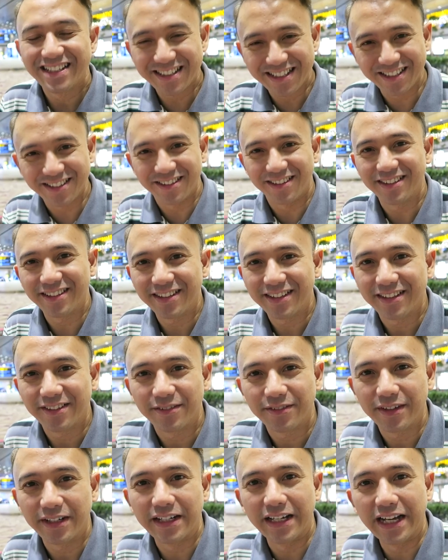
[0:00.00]
still
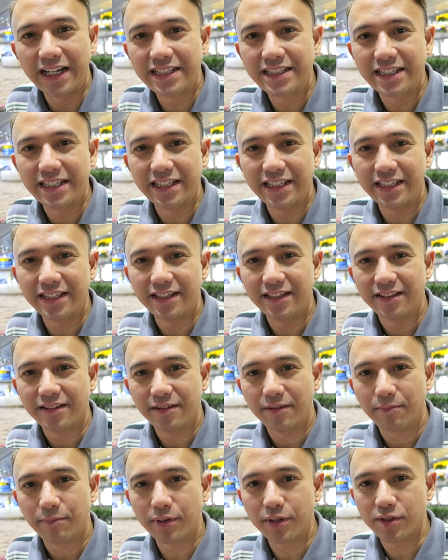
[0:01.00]
an IT
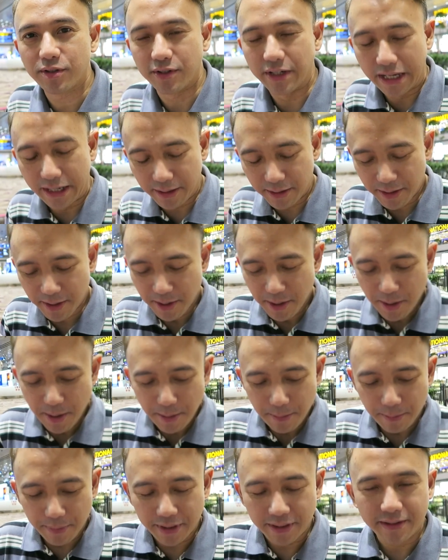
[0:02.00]
personnel,
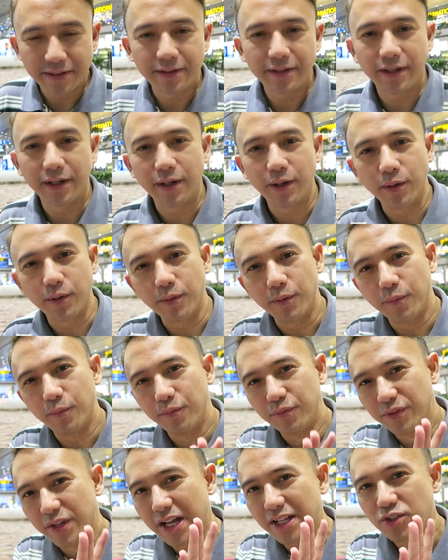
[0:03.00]
but
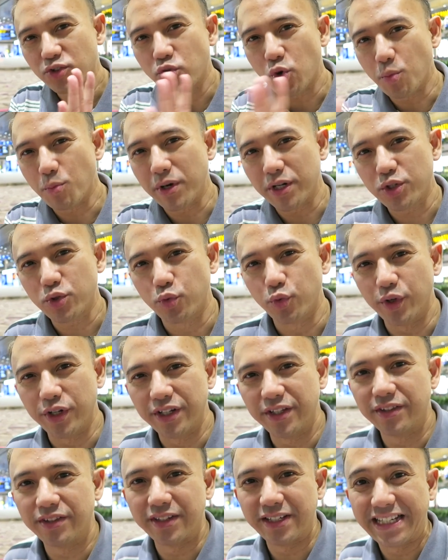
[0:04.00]
not so much
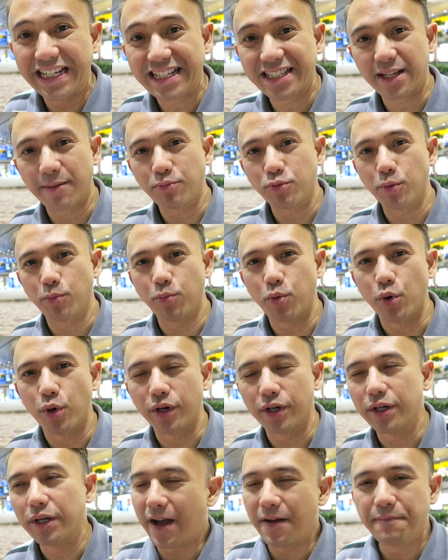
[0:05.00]
with the desktop
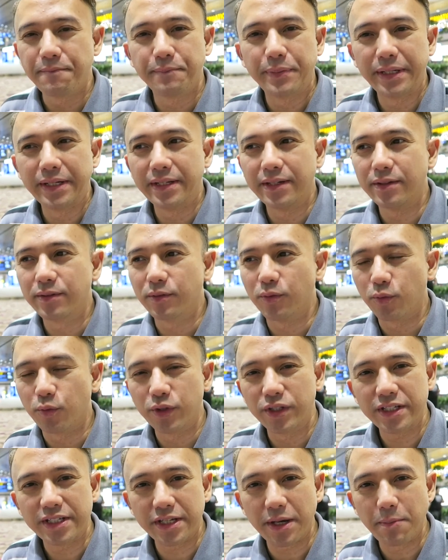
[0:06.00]
support. I've been
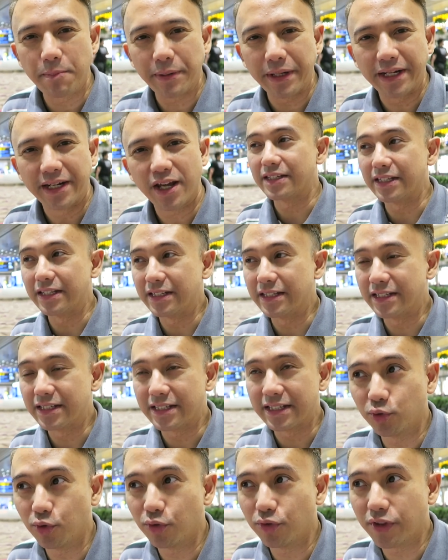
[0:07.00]
with this company
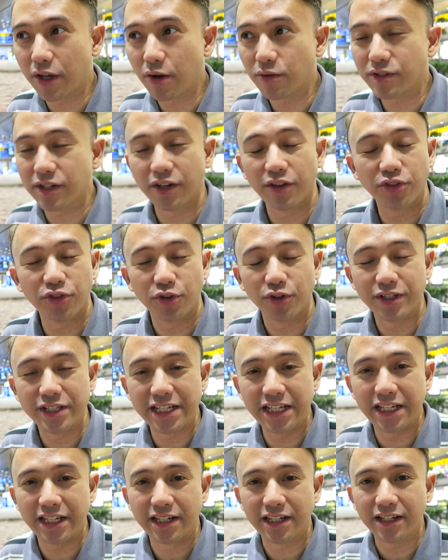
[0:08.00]
since
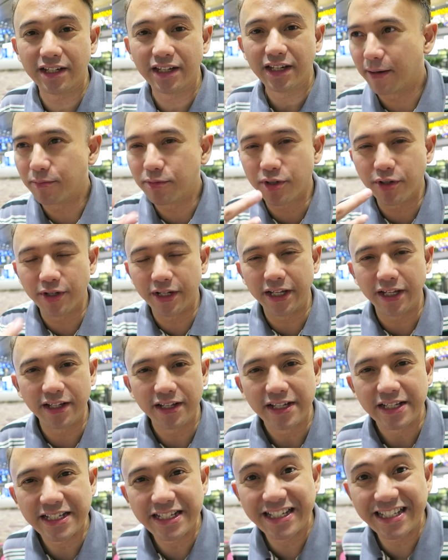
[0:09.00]
2013. I'm turning
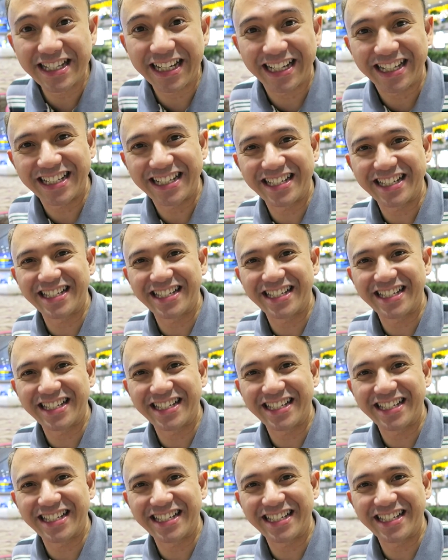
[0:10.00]
6